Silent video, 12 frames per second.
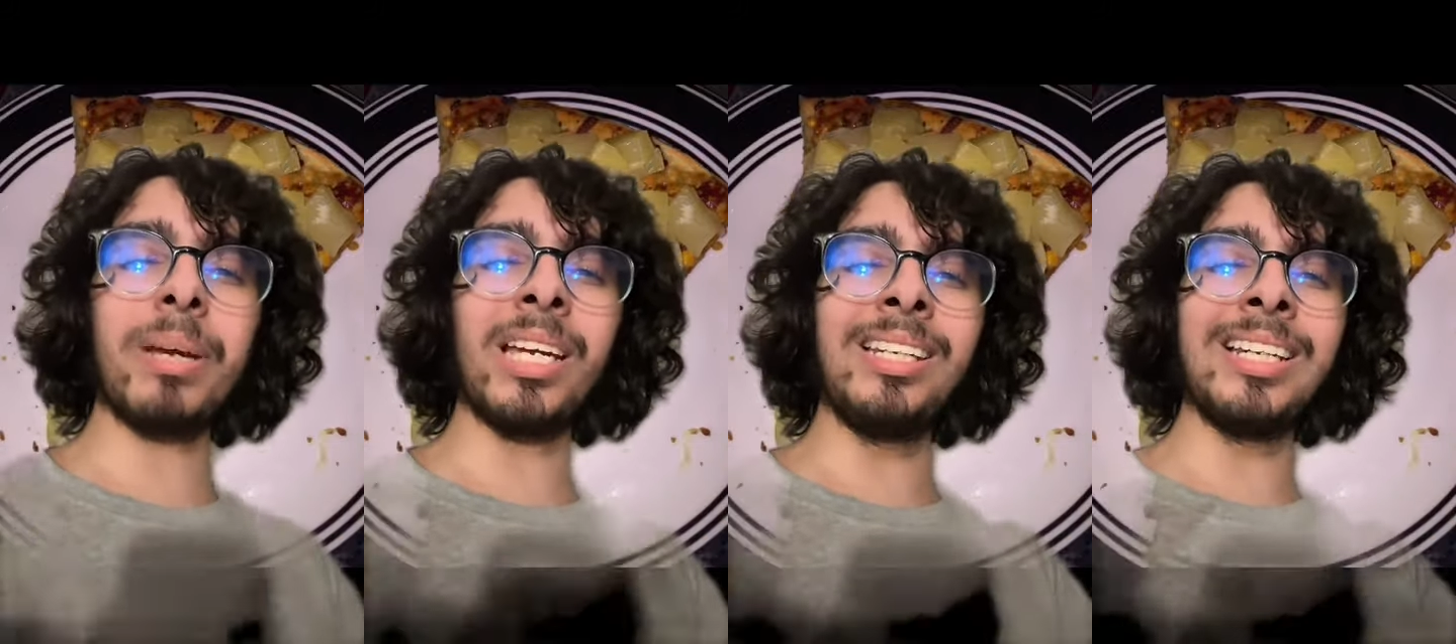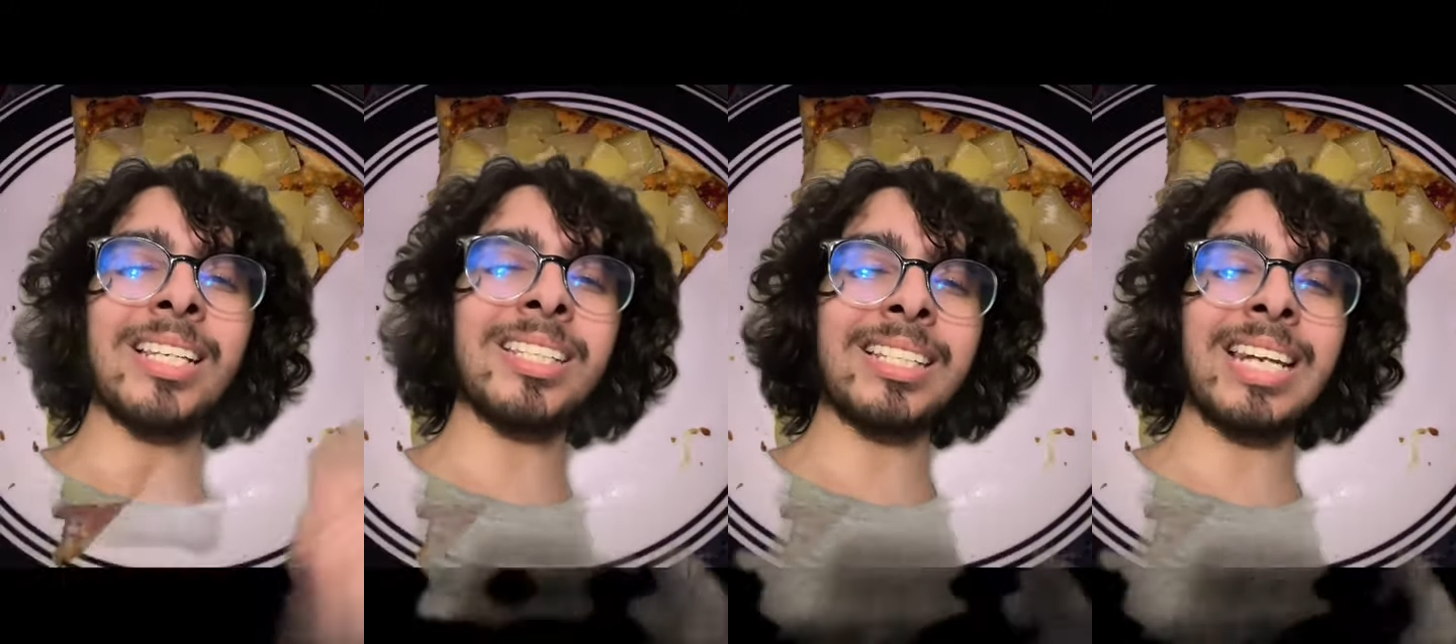in the
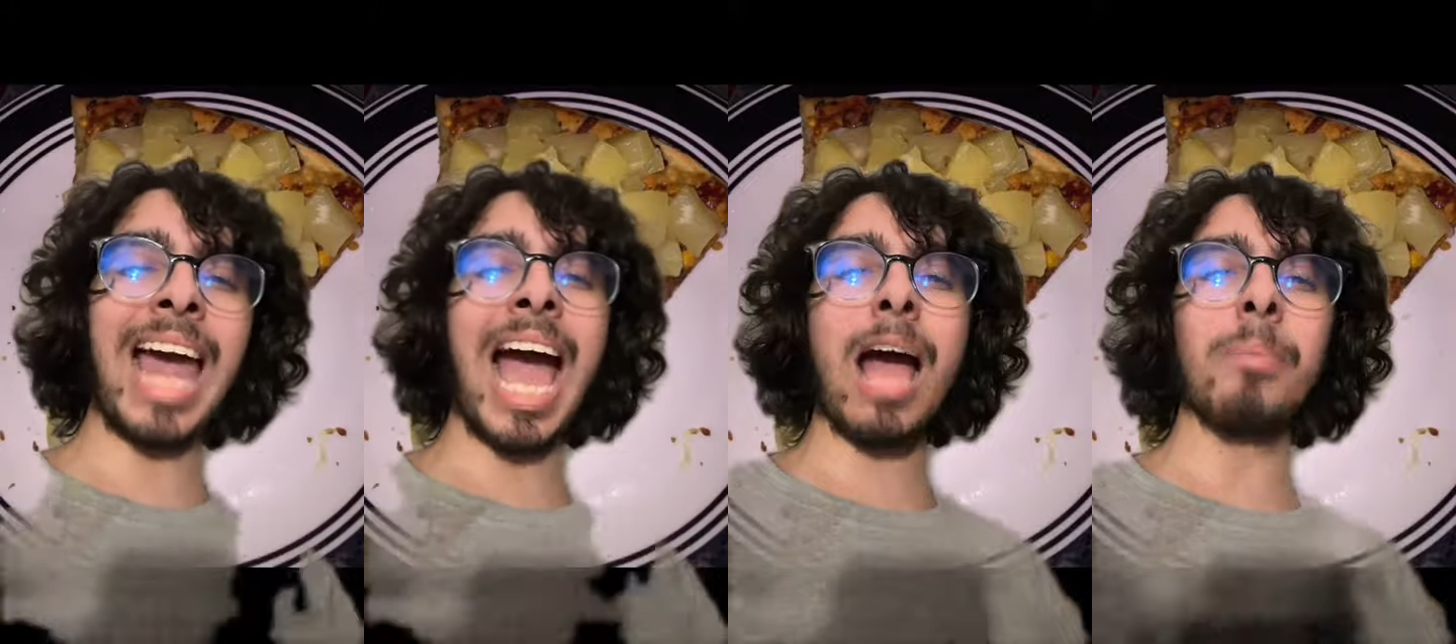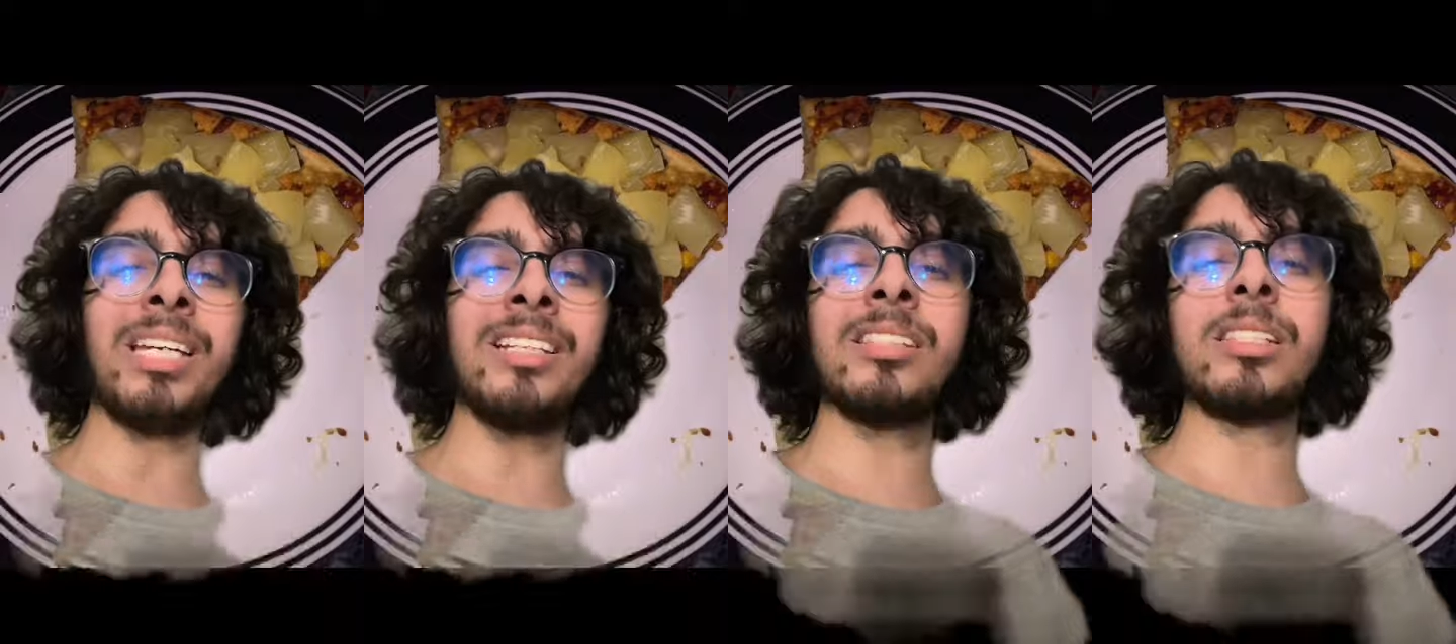slam
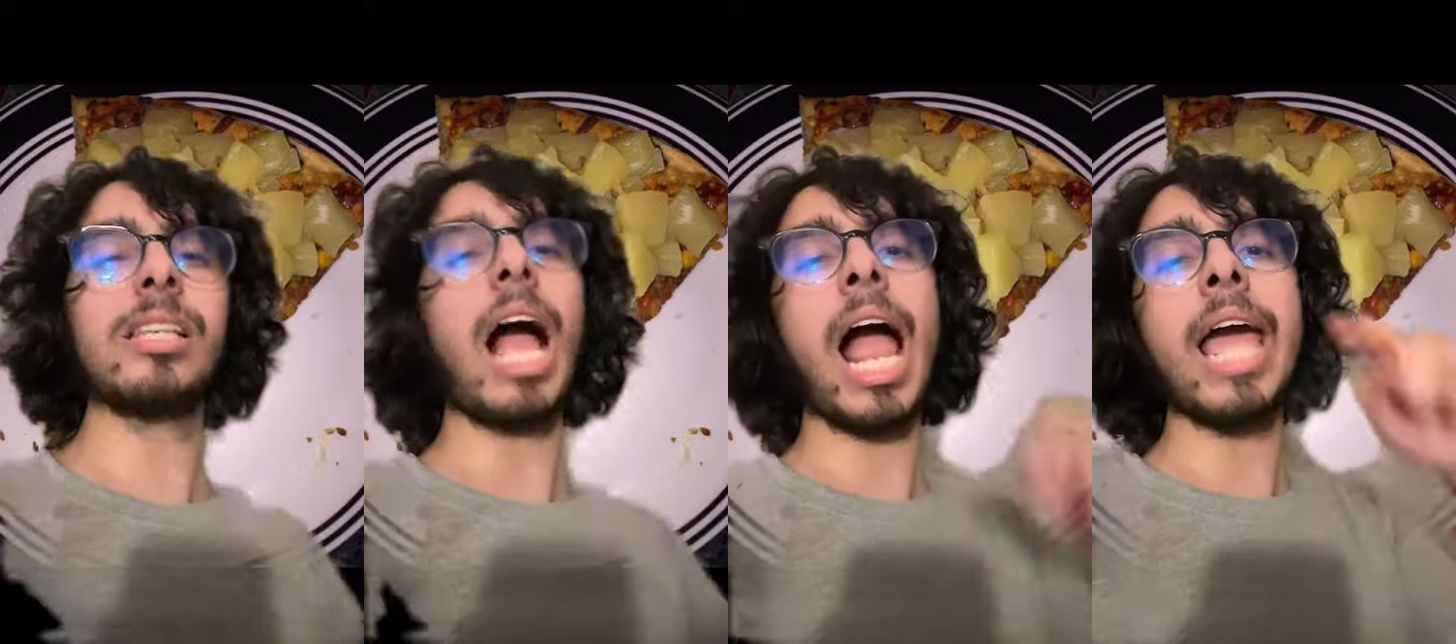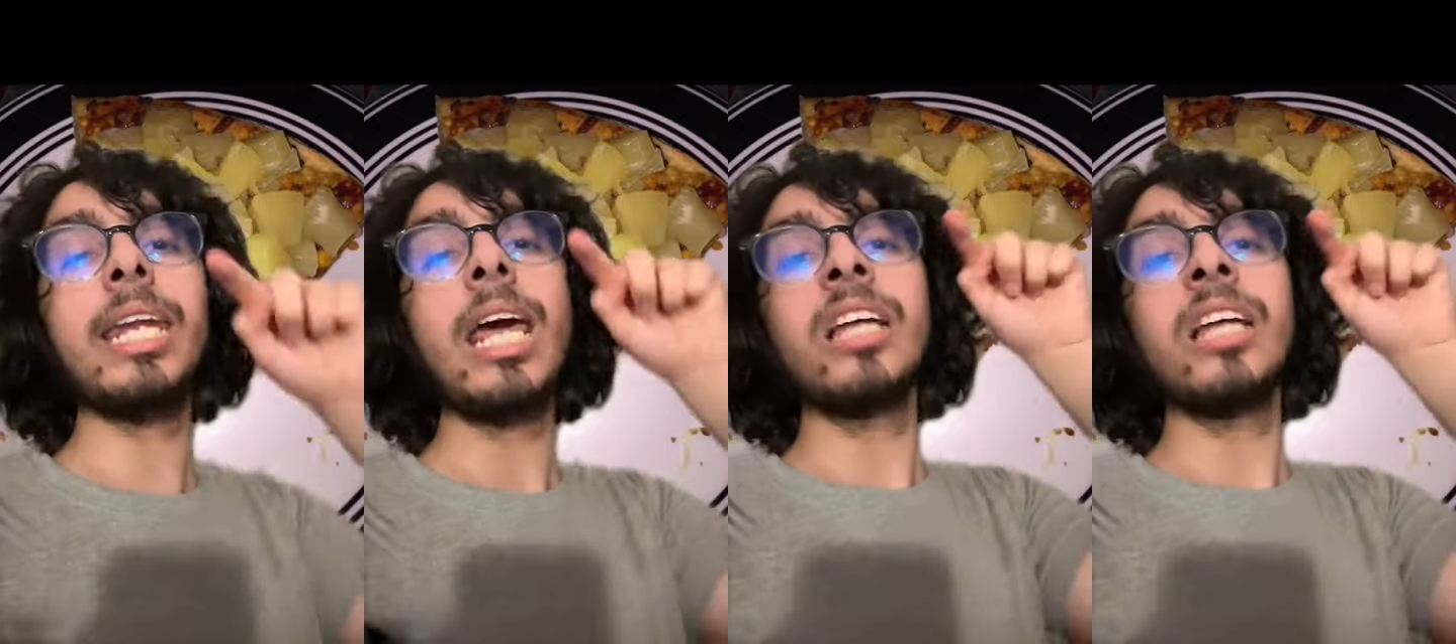inside,